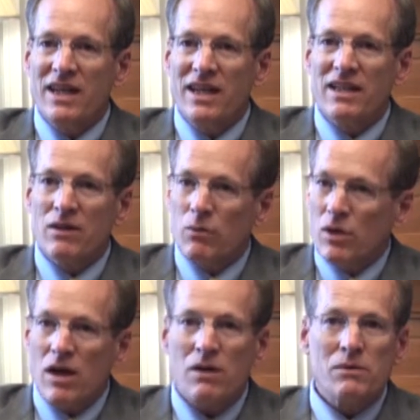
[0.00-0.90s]
and that
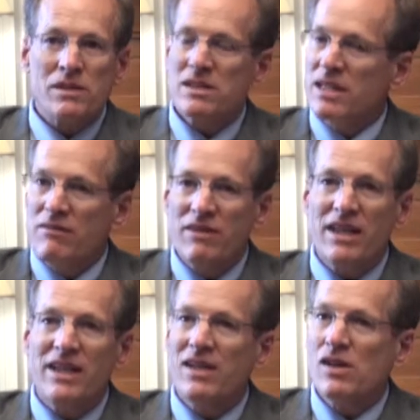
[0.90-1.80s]
we're always
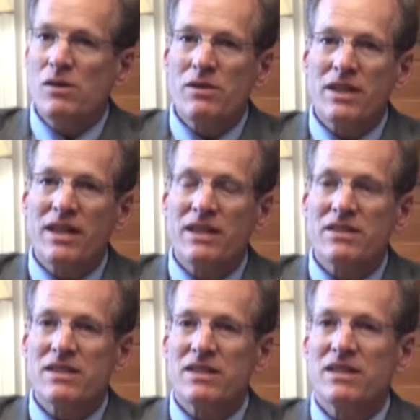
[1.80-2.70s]
inventing new
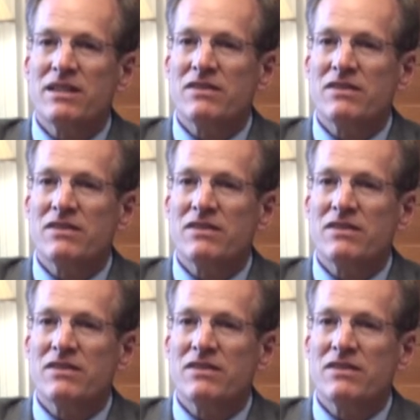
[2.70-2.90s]
things and